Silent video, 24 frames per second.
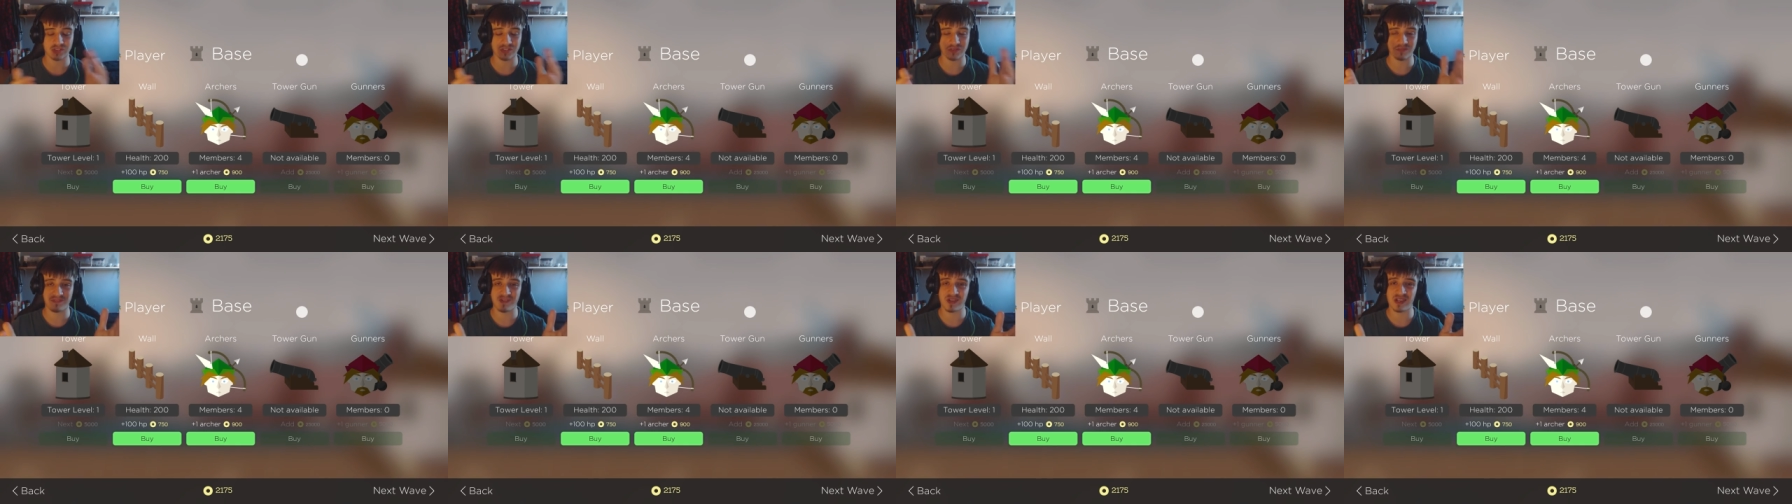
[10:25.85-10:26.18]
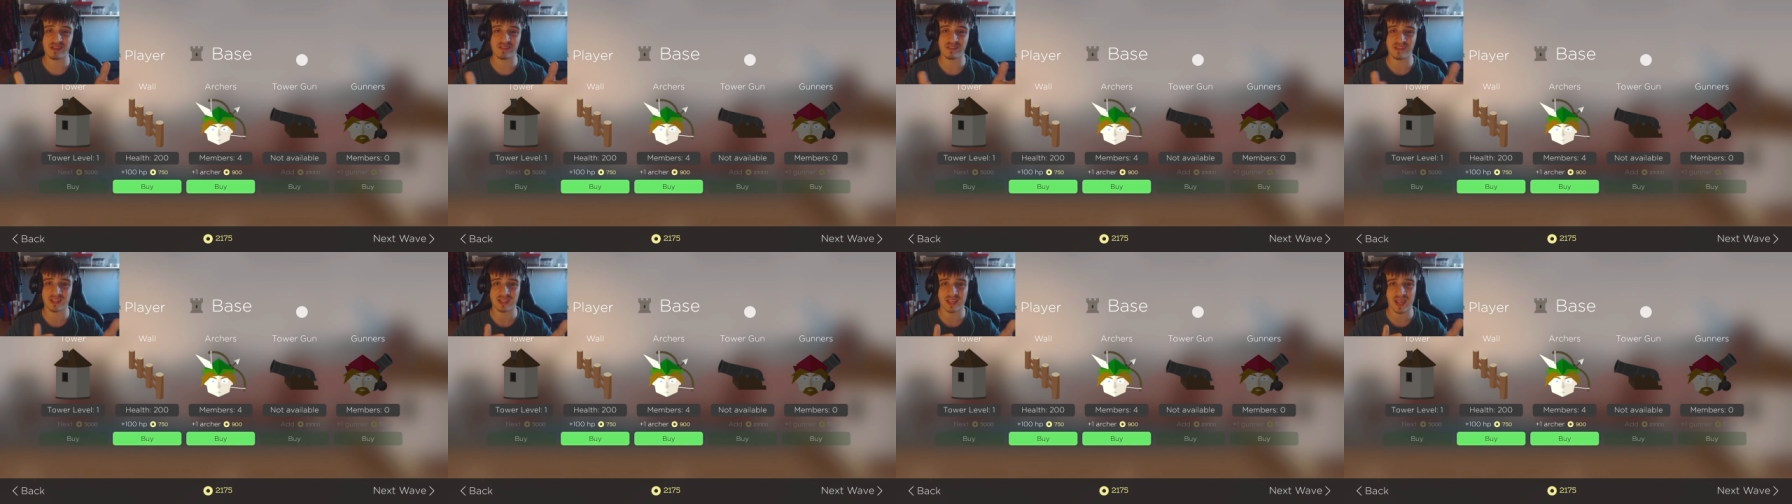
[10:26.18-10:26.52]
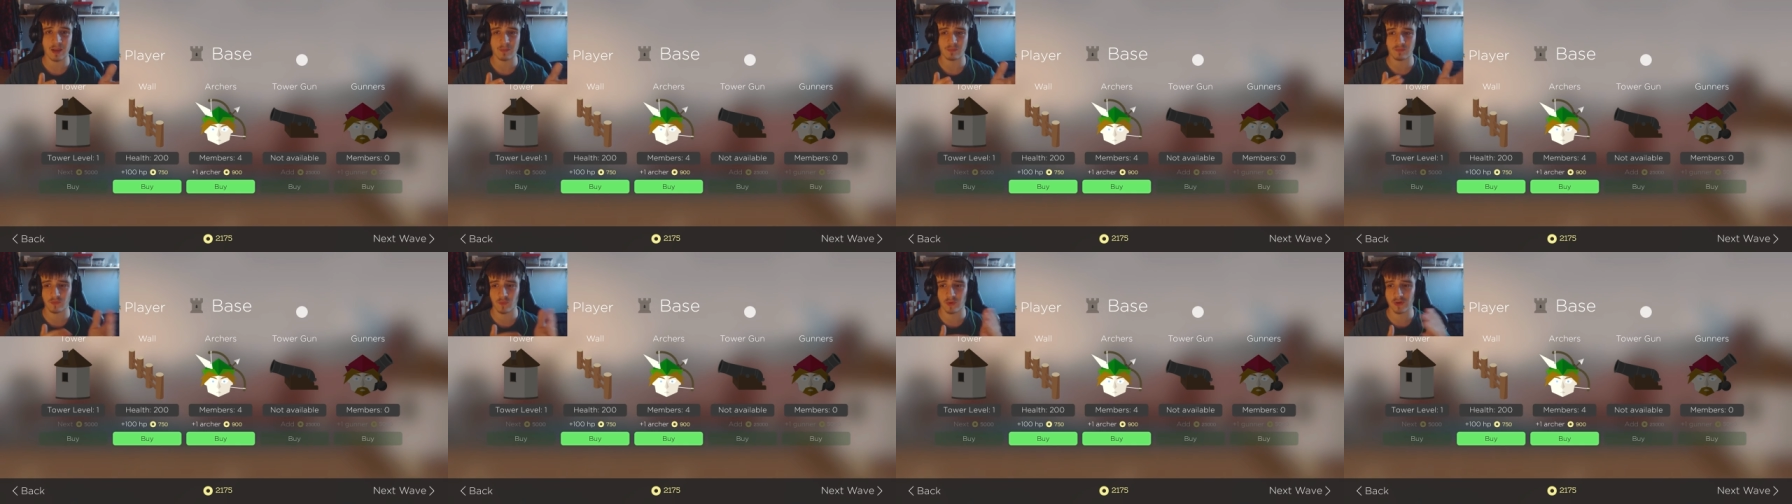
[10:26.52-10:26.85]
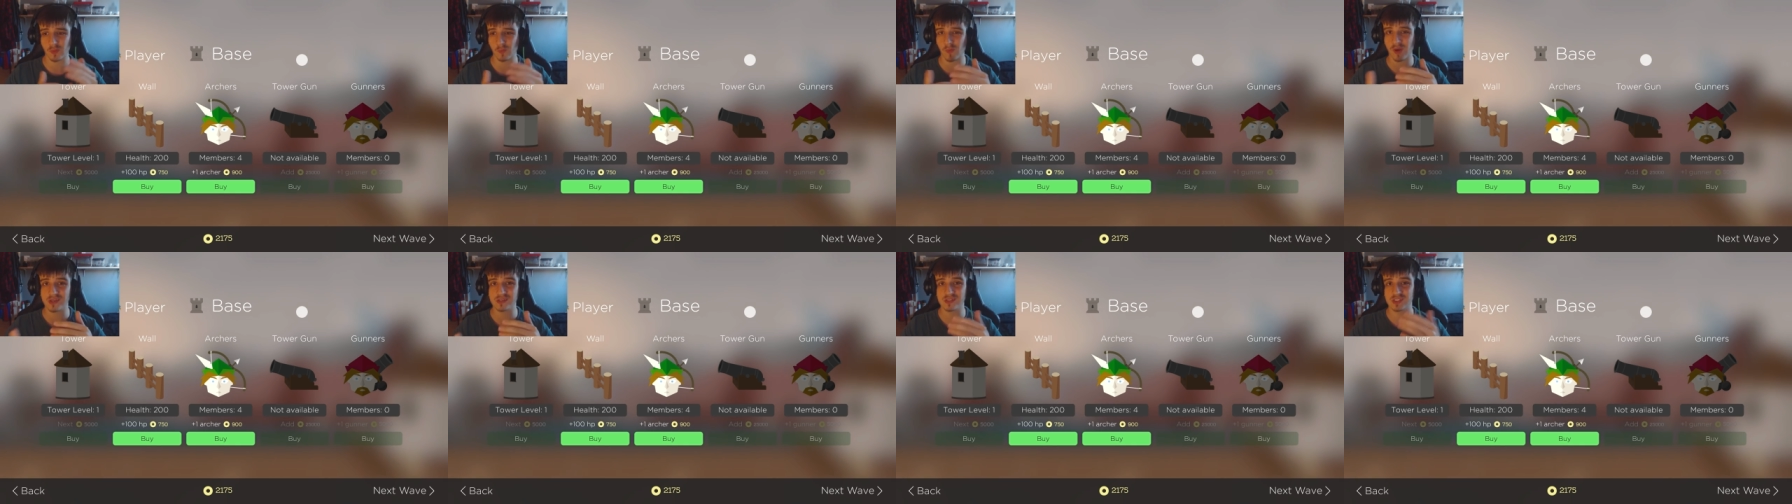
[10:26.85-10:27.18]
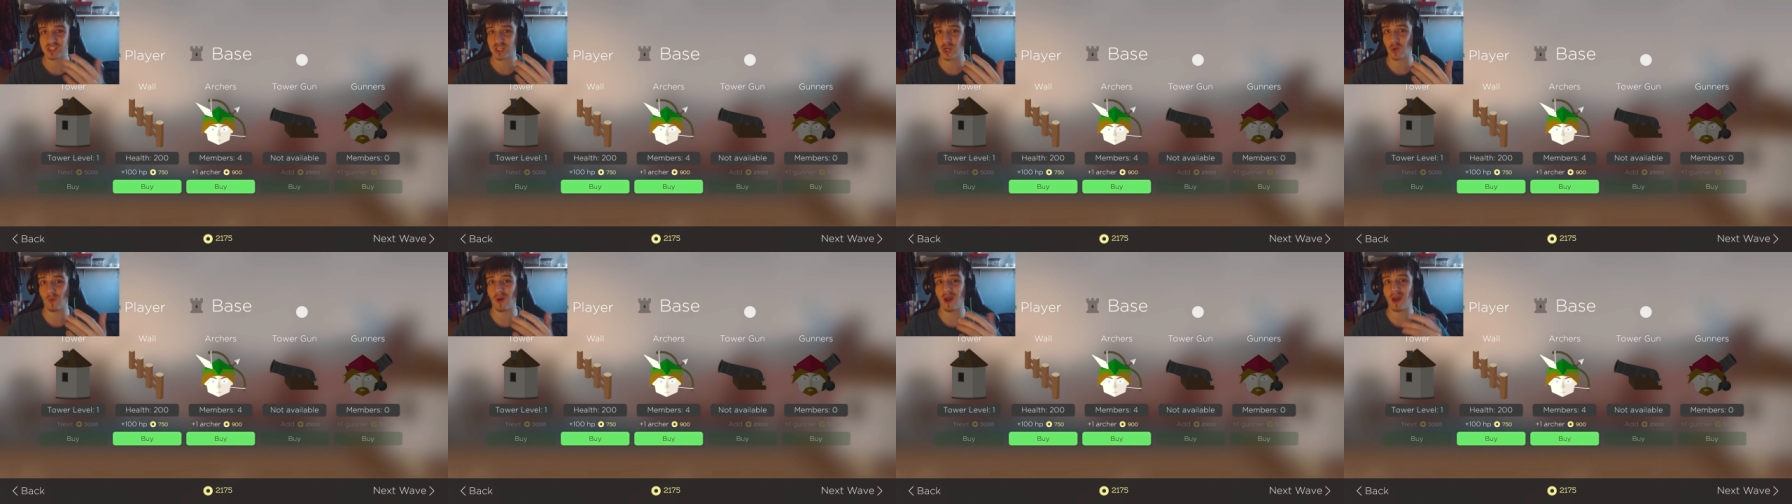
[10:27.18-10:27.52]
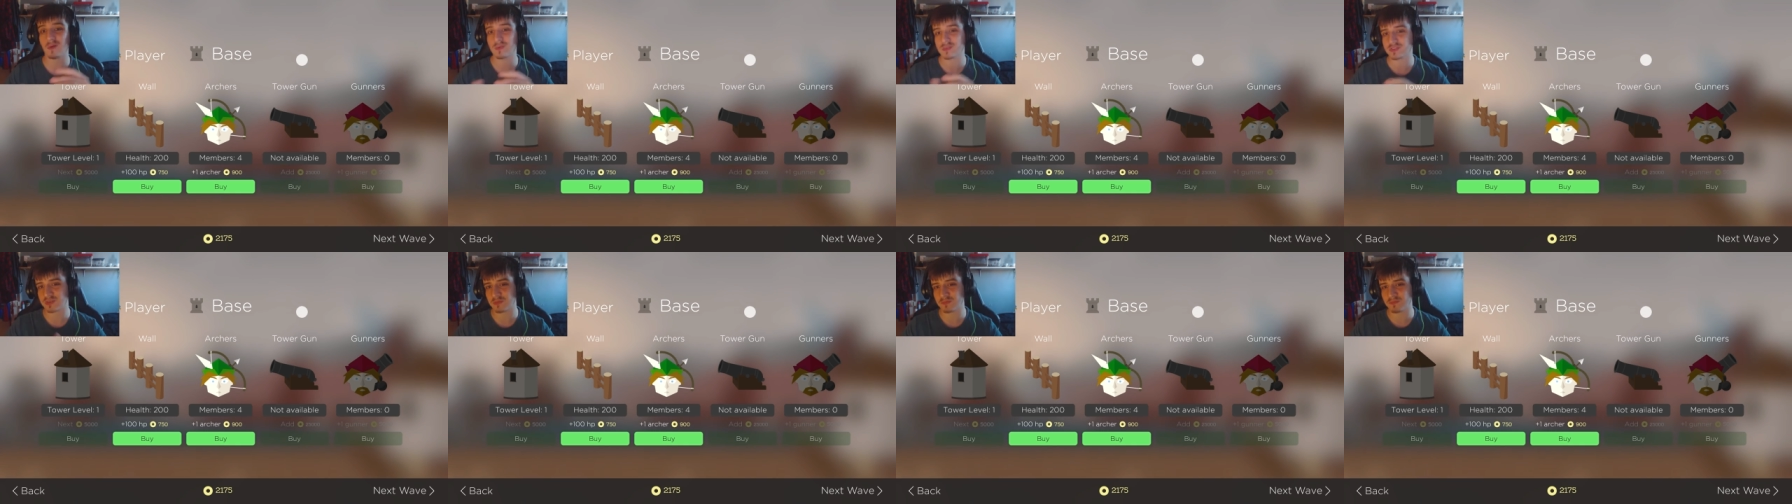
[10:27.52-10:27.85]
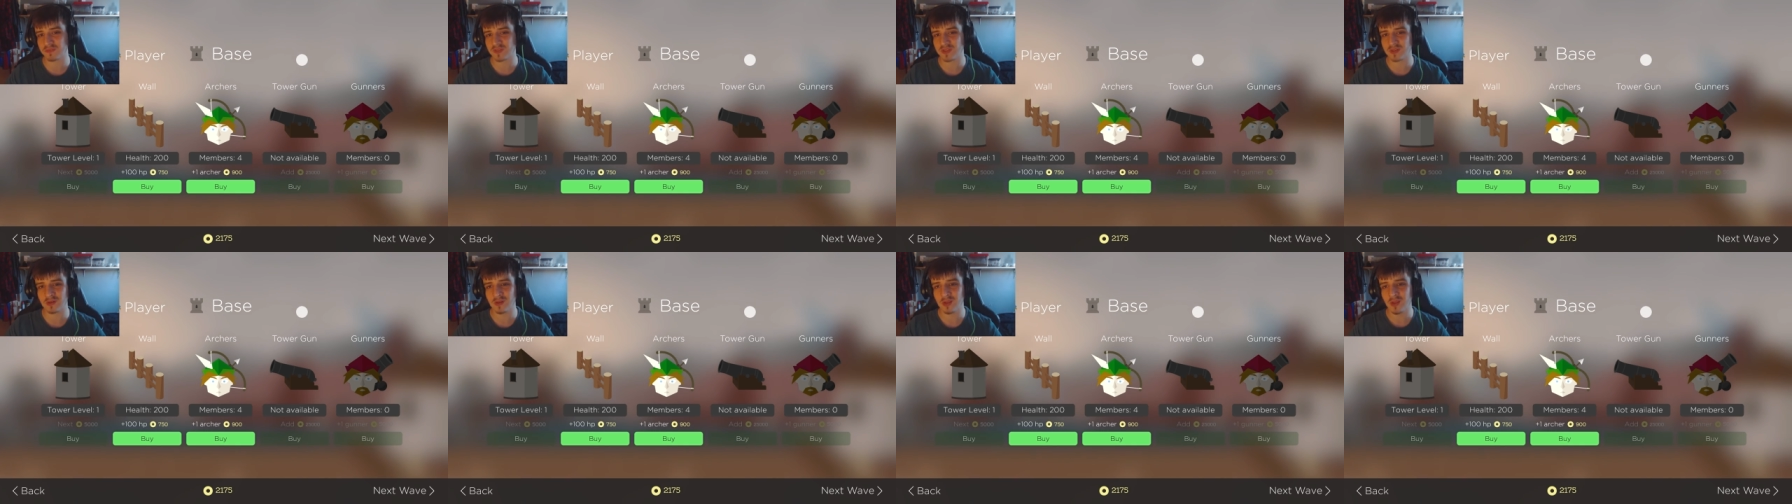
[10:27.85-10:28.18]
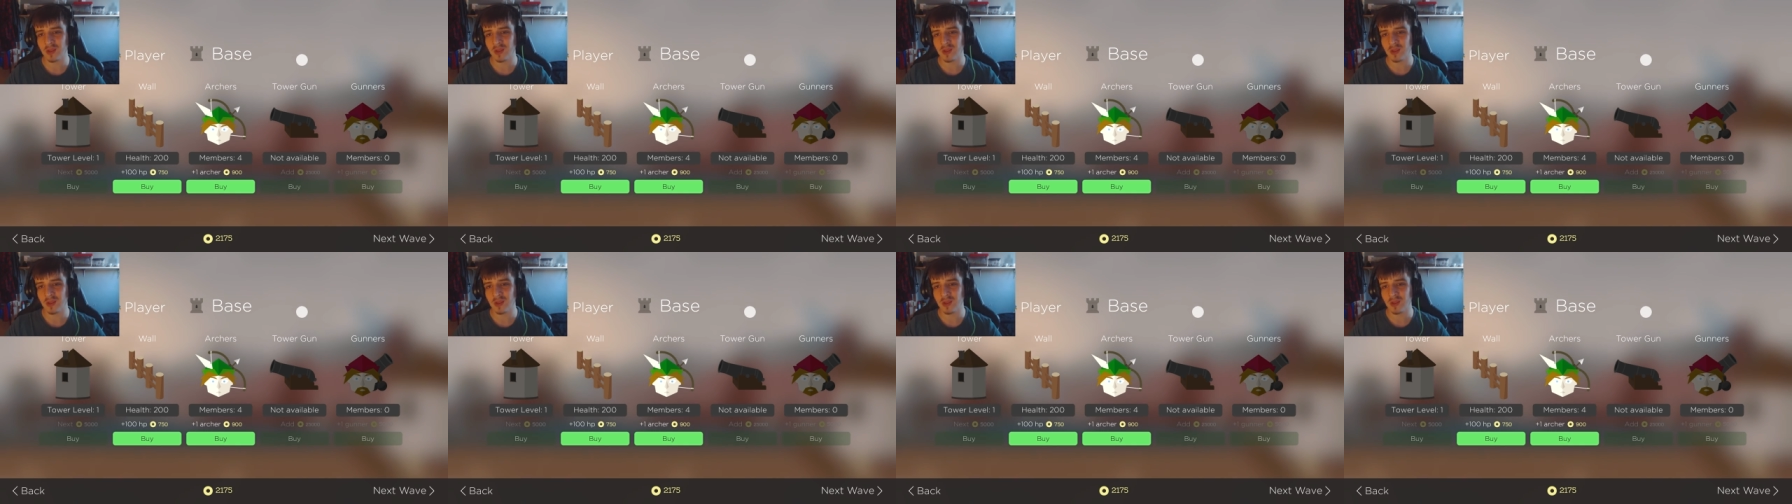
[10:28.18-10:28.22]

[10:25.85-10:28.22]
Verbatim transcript: fill in the gap while you're waiting to go out or something.